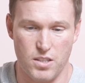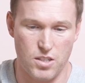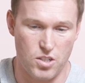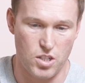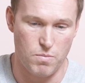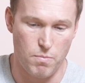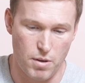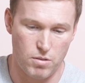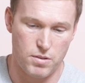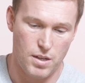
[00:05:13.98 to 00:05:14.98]
this is just
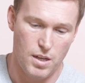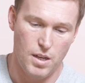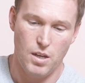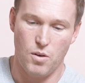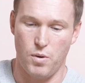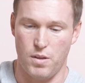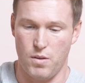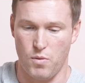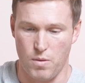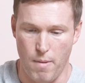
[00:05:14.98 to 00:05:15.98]
built
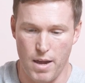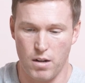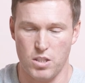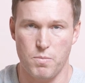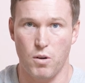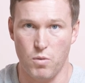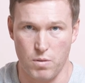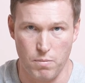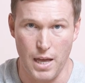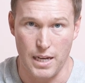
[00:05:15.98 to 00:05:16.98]
with metal. It's built
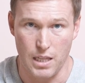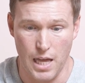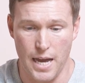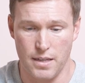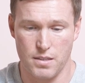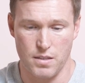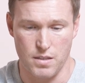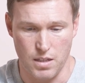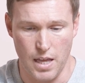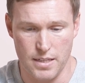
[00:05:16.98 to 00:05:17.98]
with black glass.
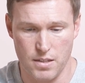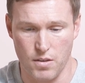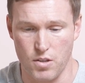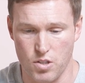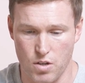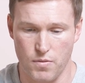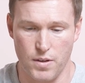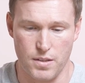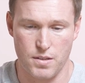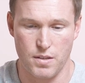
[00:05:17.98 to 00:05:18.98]
This glass on the
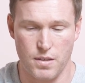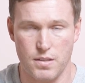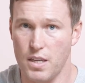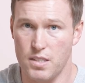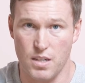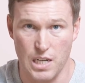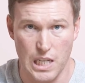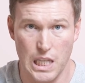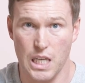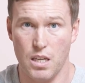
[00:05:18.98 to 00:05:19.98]
surface, it's easy to
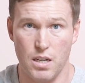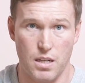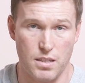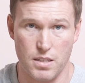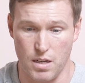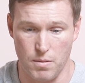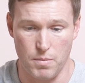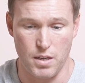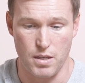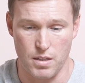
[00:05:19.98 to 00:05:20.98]
clean. It's going to
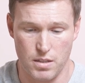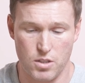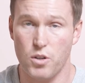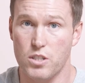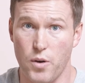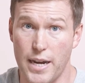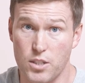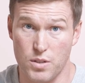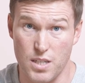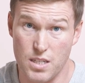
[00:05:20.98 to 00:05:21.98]
be
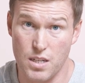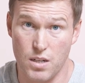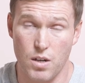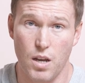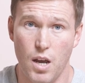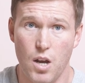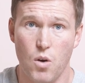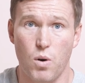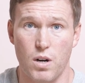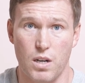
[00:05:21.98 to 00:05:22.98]
scratch resistant,
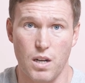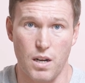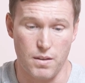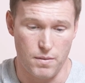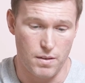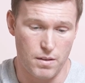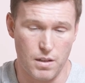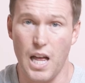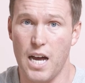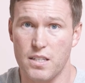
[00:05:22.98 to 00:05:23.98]
where a
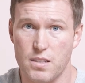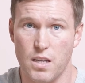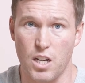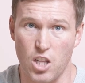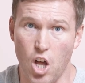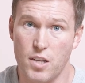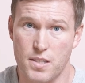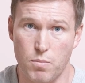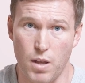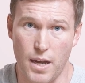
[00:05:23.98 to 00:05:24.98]

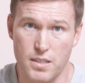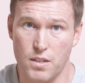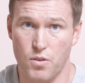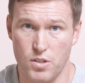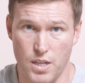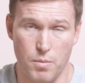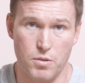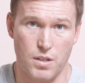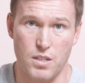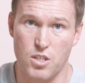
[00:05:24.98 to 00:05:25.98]
glossy plastic, for
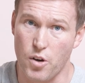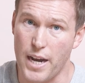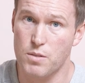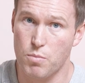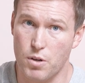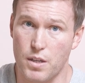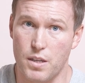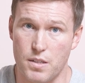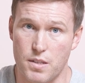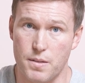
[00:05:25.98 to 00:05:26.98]
example, is going to scratch pretty
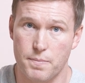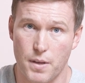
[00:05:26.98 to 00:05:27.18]
easy.